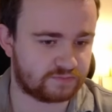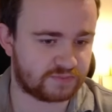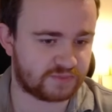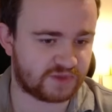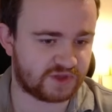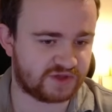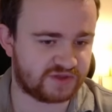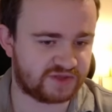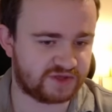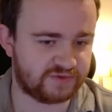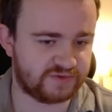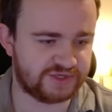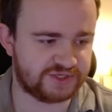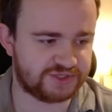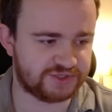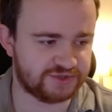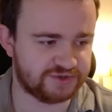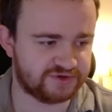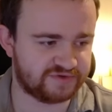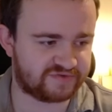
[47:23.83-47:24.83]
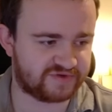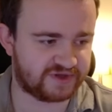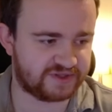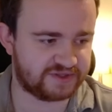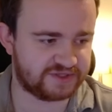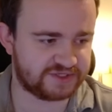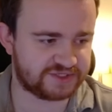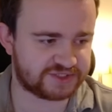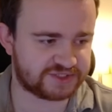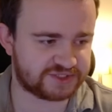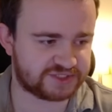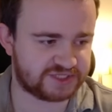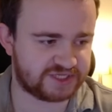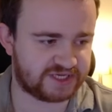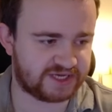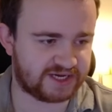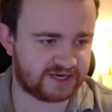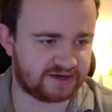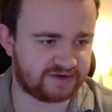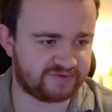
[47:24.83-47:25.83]
I think we do defend this just to
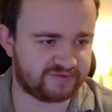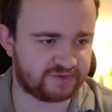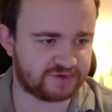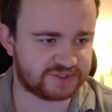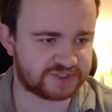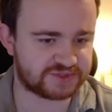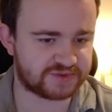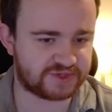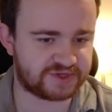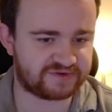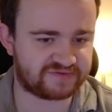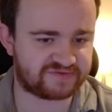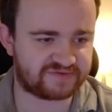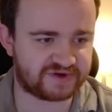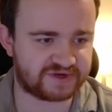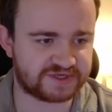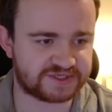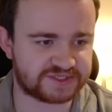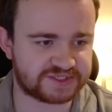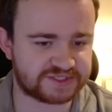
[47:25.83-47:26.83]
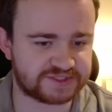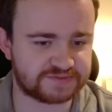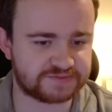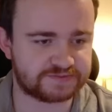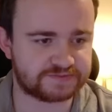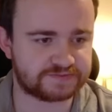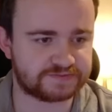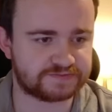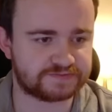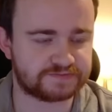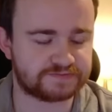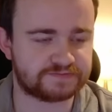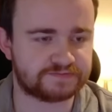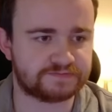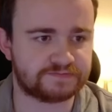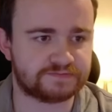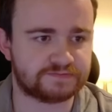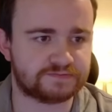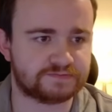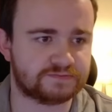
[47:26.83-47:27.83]
get out of 1 swing at face.
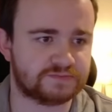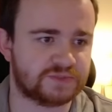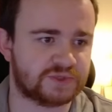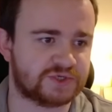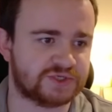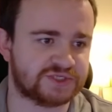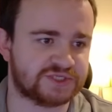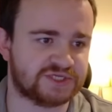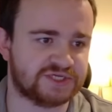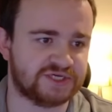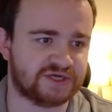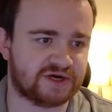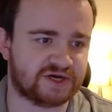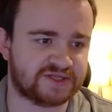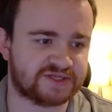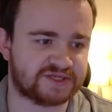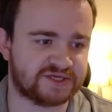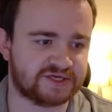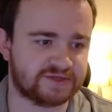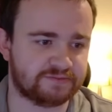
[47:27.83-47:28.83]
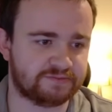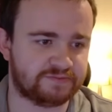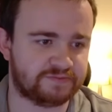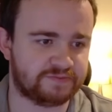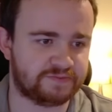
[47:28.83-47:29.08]
Because I think